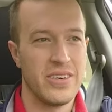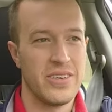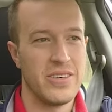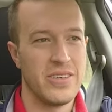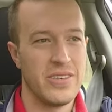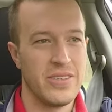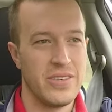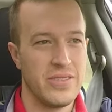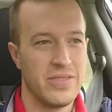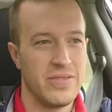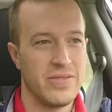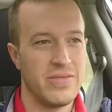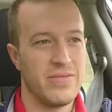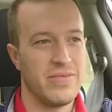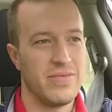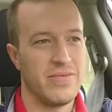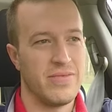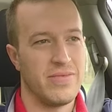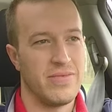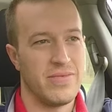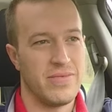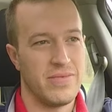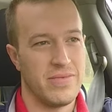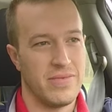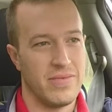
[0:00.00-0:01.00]

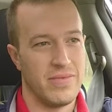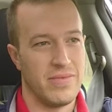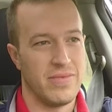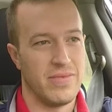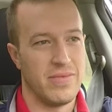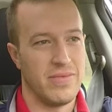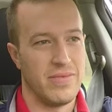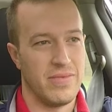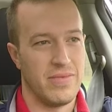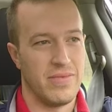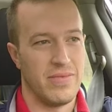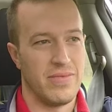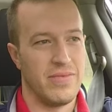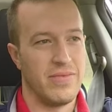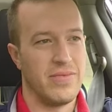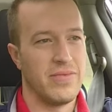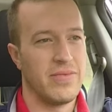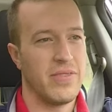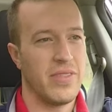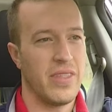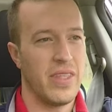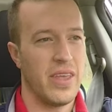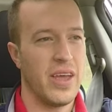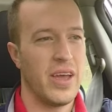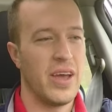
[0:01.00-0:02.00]

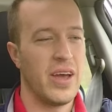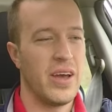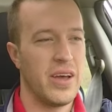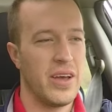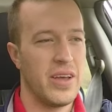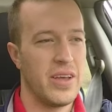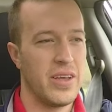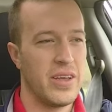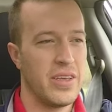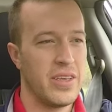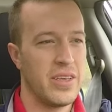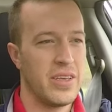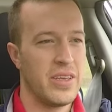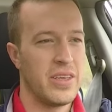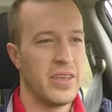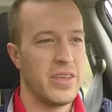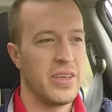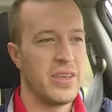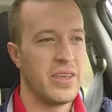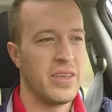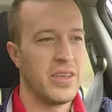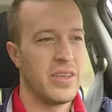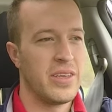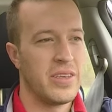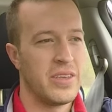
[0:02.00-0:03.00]

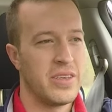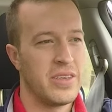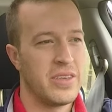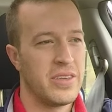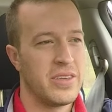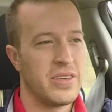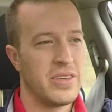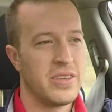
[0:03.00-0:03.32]
No words are spoken by the person on screen.